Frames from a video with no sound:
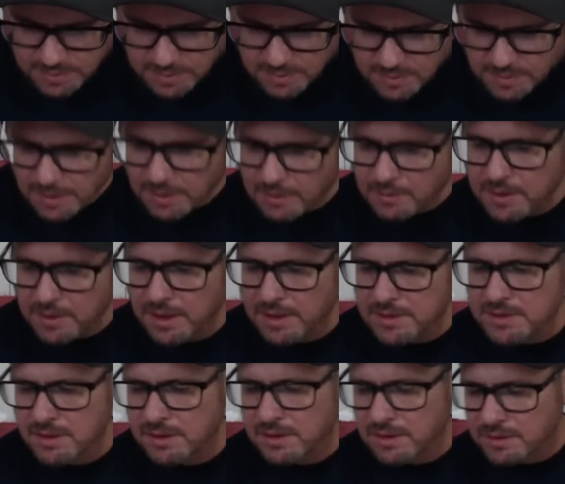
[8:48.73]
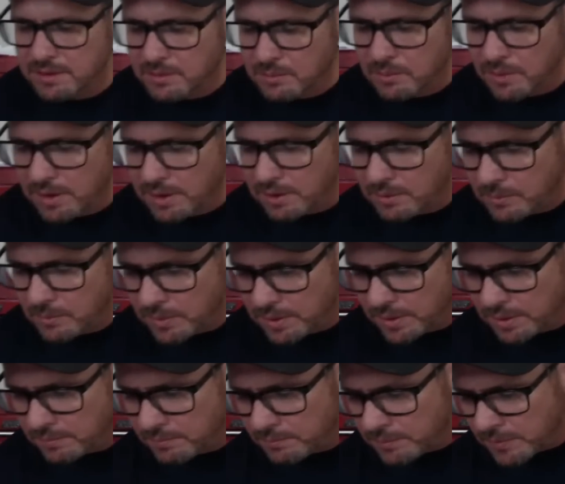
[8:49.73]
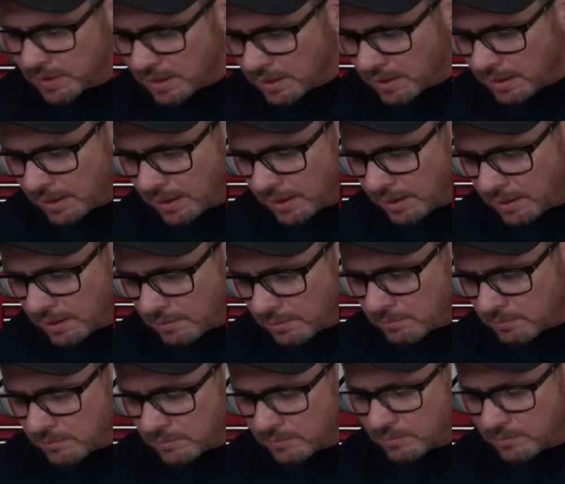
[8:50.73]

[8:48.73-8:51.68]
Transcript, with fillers: no yeah i was looking at the wrong one um,